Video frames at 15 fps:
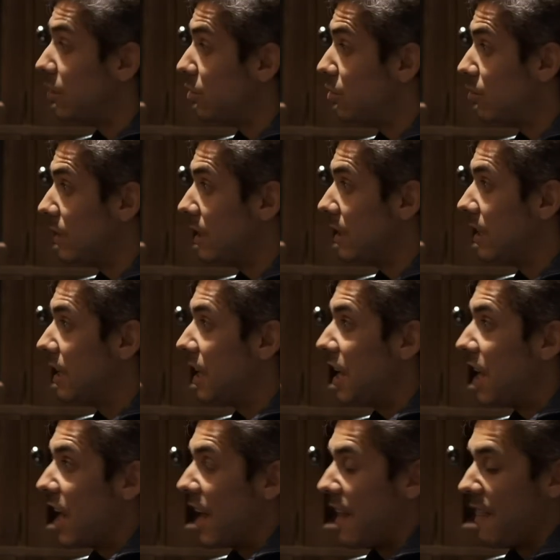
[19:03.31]
industry,
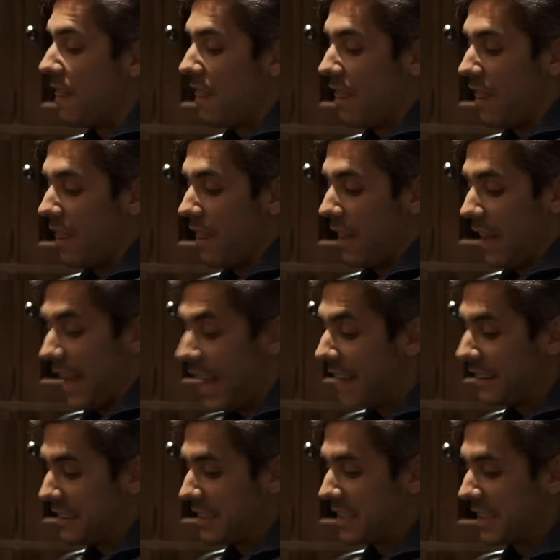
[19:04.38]
and
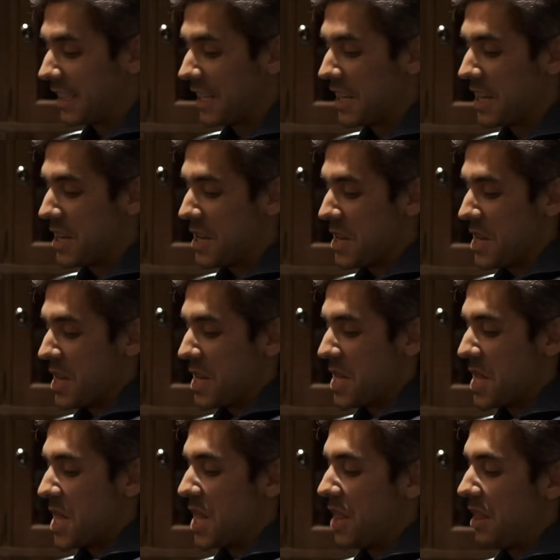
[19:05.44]
hence
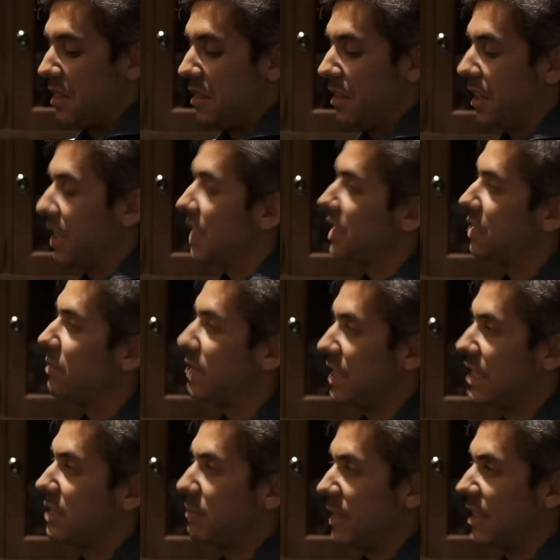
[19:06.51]
the customers'
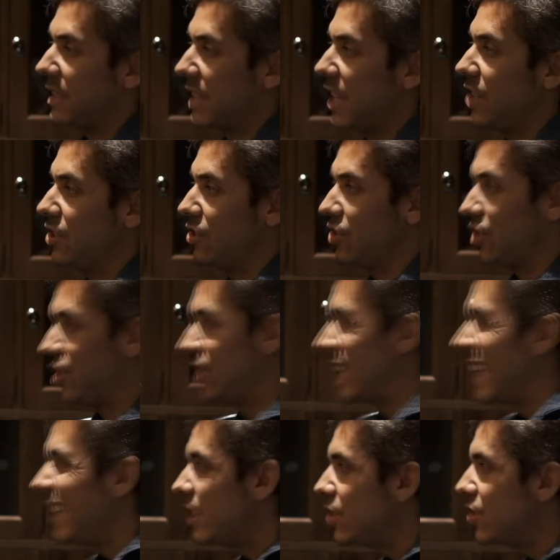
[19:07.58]
expectations
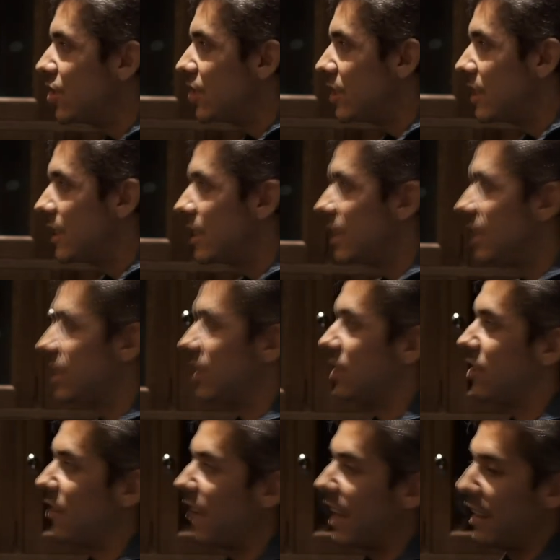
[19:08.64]
change.
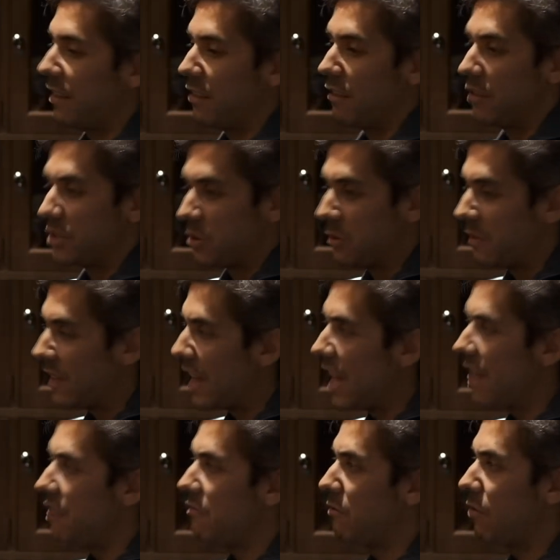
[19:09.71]
So
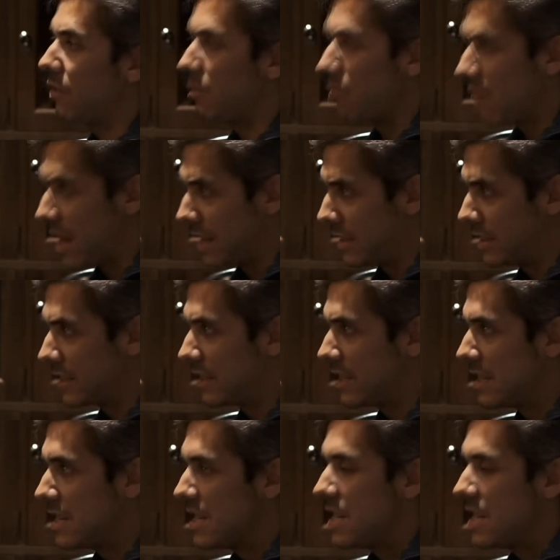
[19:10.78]
that for the brands